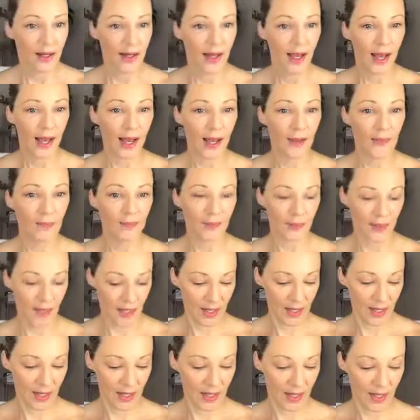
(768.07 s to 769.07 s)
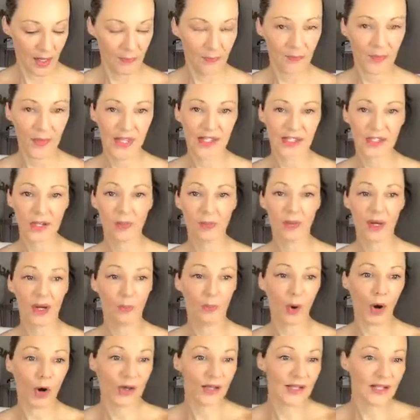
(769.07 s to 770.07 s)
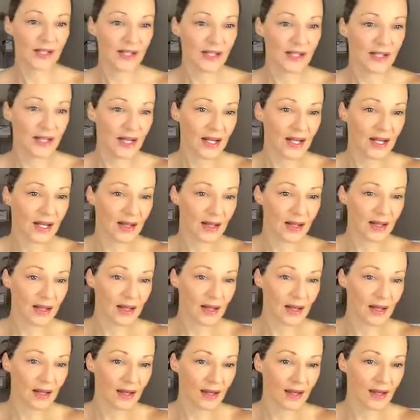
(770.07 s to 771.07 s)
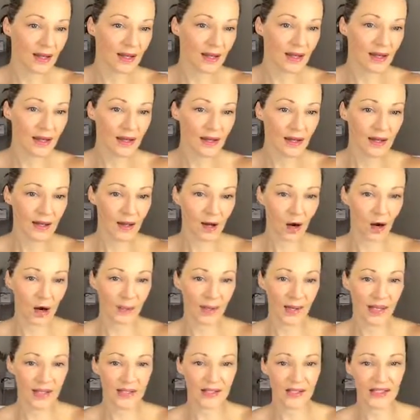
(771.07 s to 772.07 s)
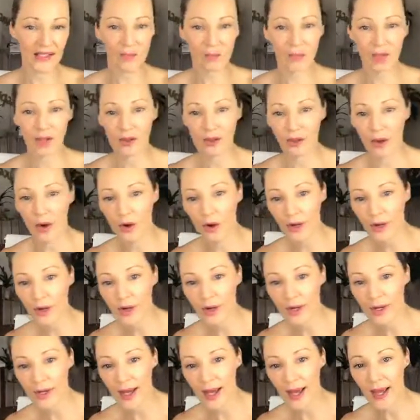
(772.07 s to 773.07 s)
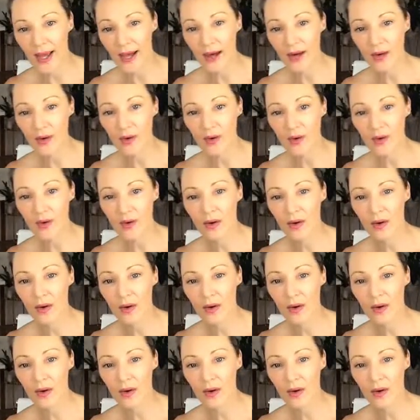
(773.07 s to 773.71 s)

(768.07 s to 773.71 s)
I? So I'm going to post it in the comments below now,